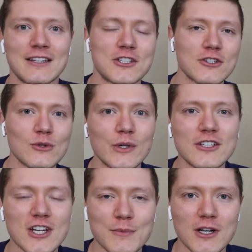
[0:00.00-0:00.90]
just the way
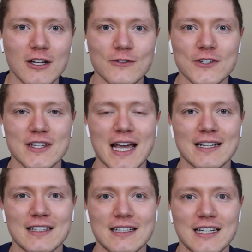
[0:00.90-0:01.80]
Jamie Oliver was
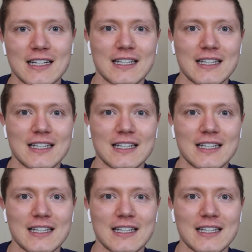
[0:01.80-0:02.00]
acting,